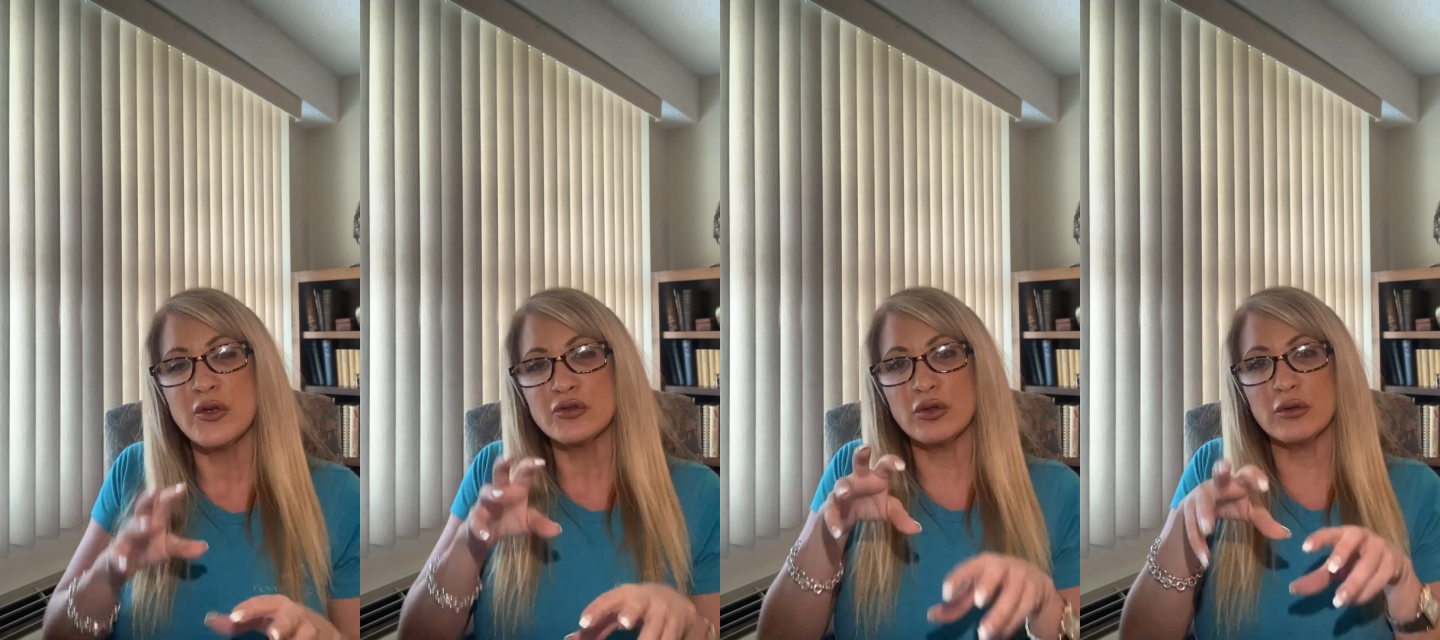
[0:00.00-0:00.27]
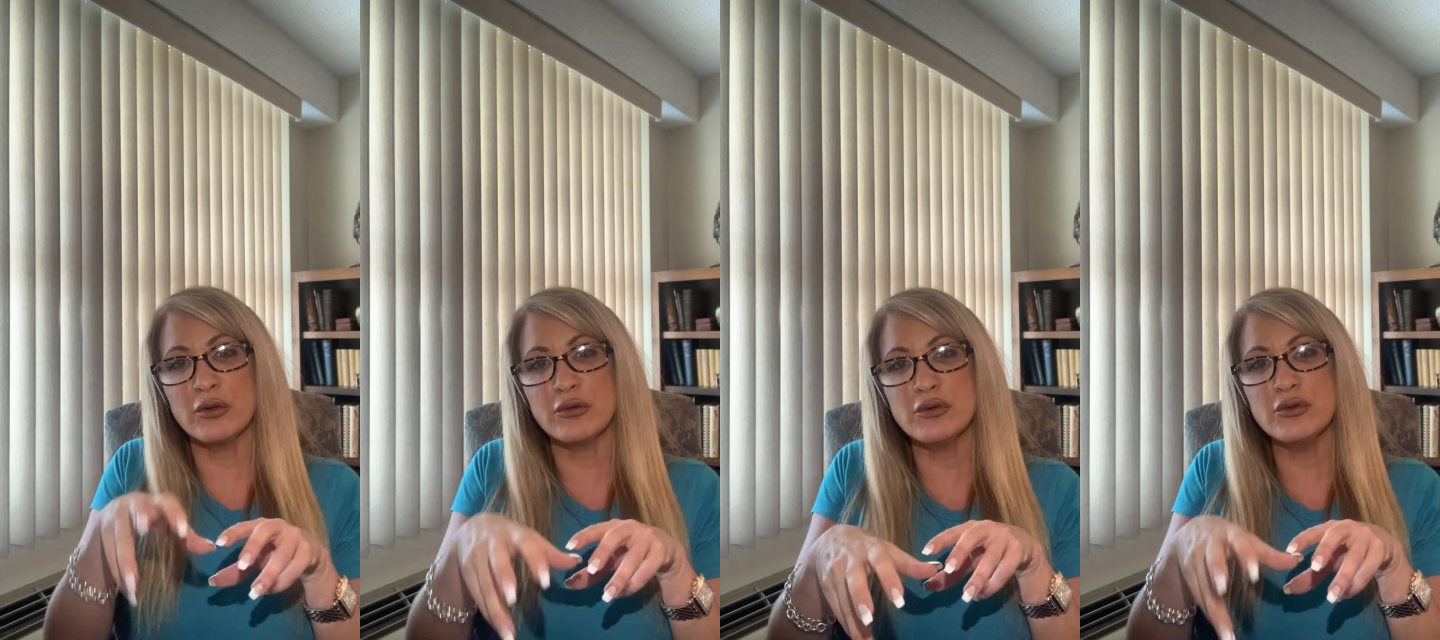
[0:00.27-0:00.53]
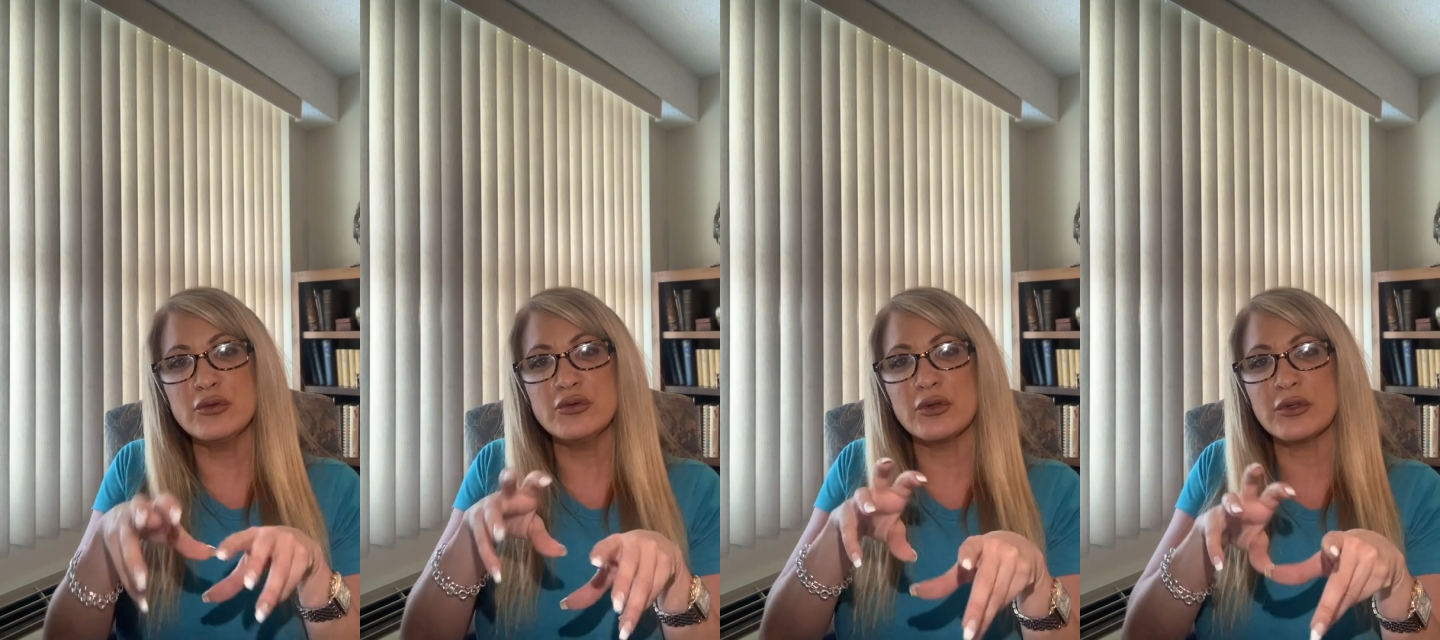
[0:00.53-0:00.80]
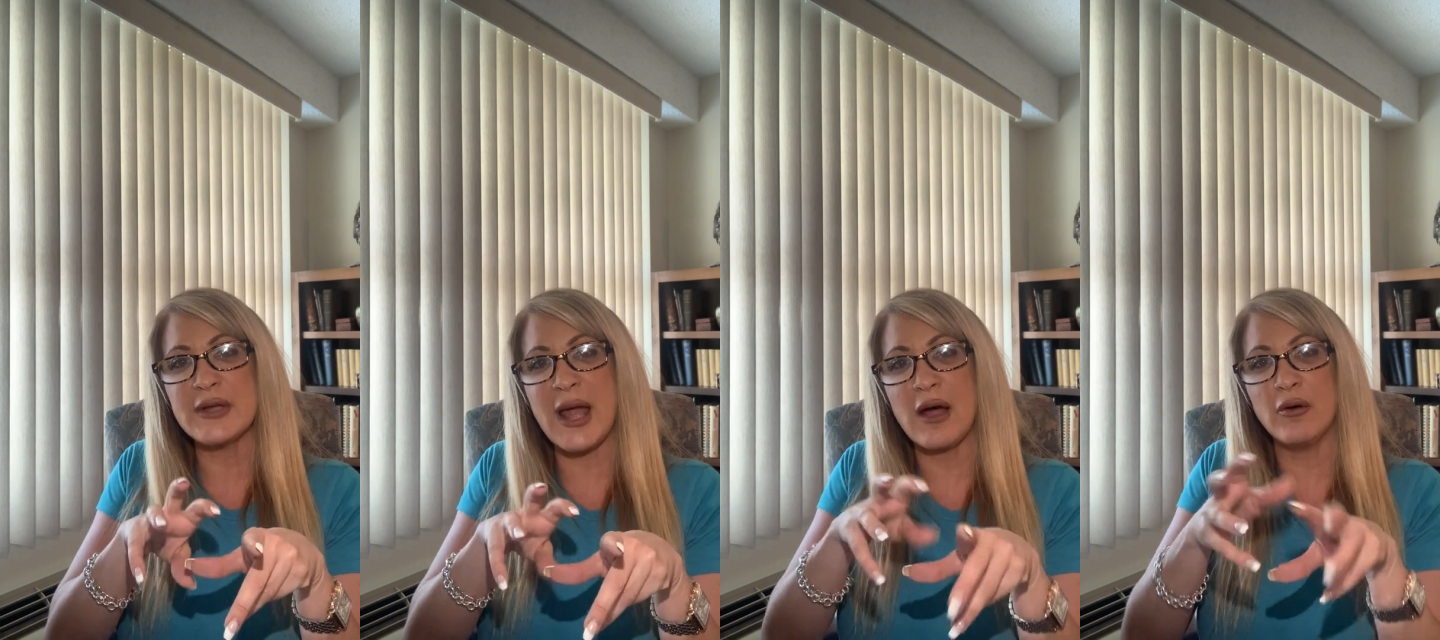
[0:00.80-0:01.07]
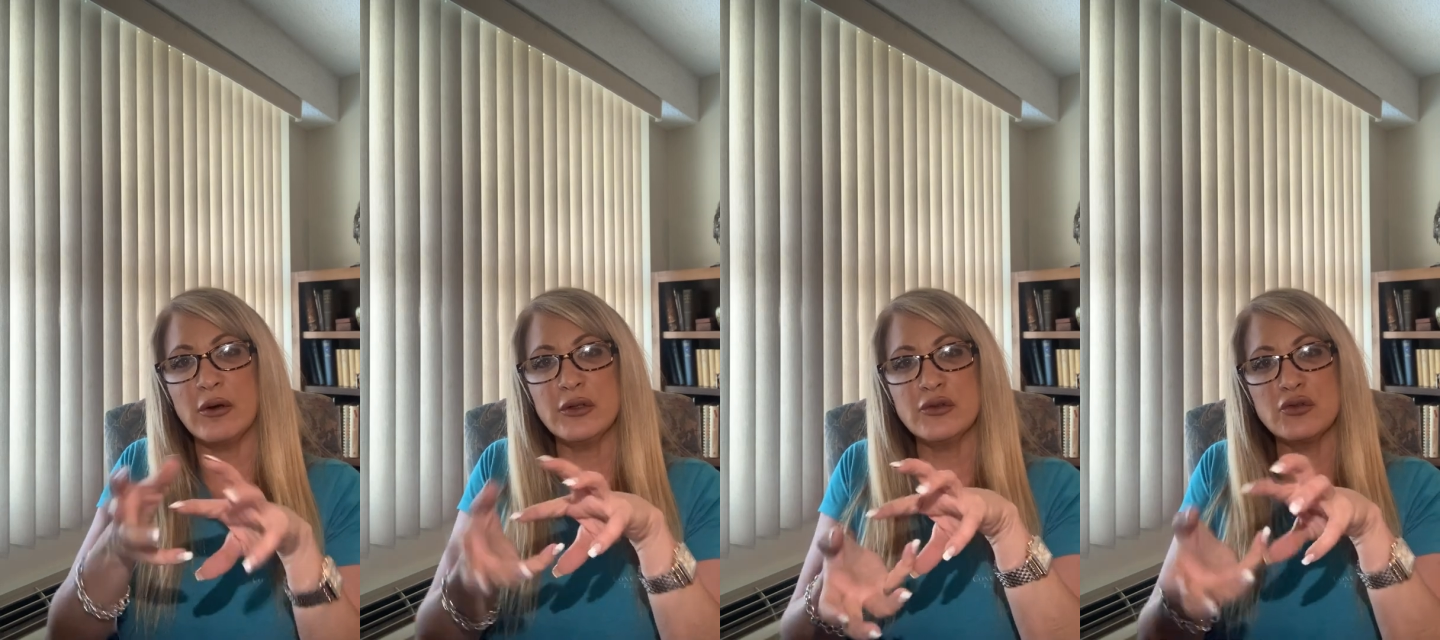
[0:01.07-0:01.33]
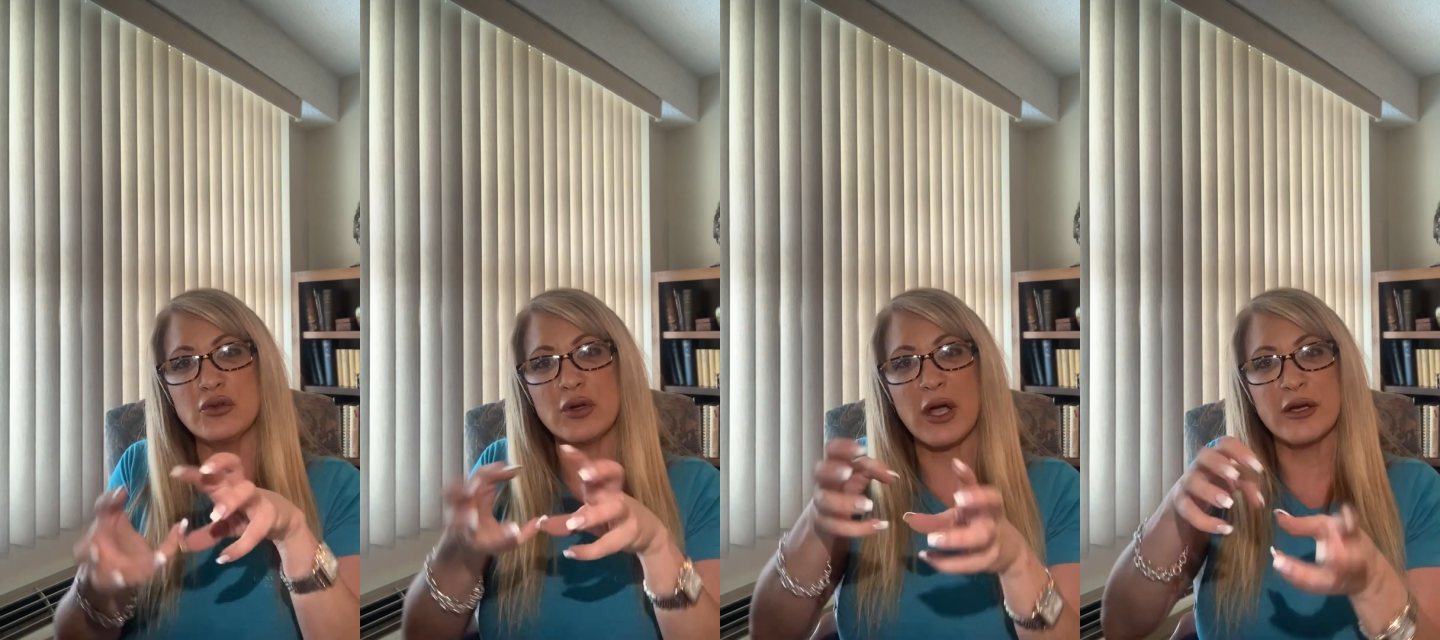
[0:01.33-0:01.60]
So they'll use their
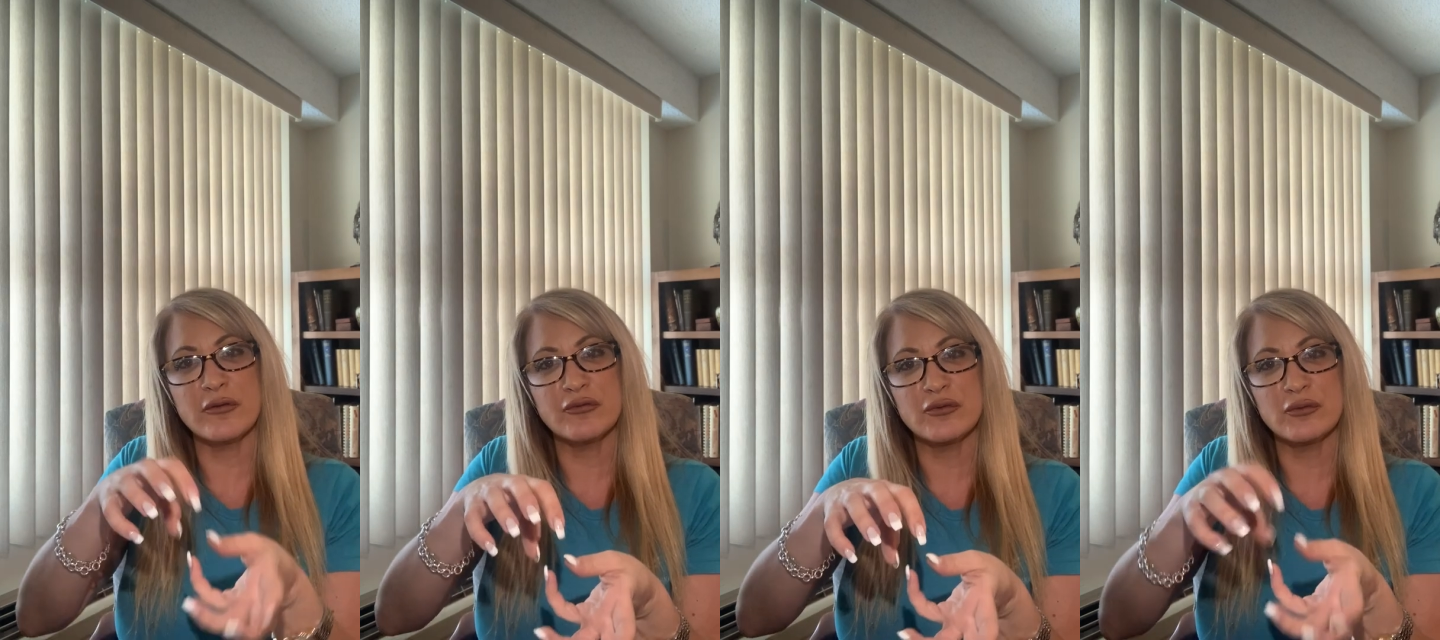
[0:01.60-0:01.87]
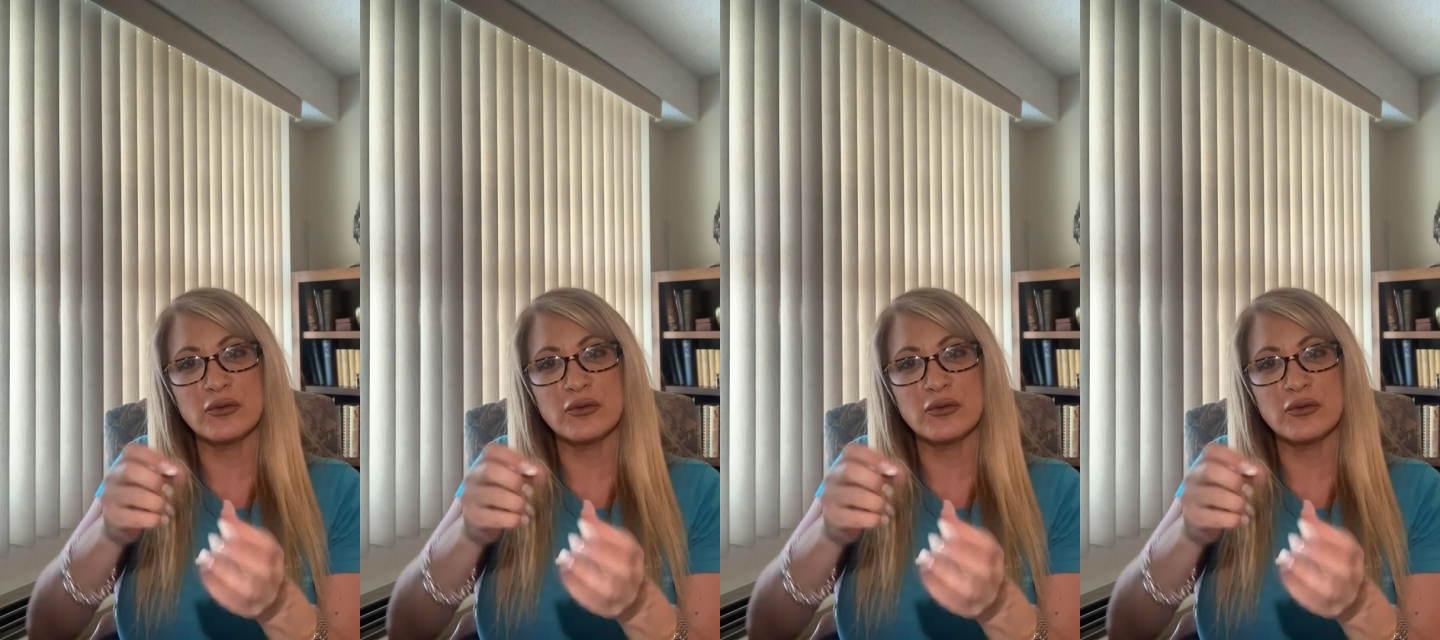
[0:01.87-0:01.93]
talons to kind of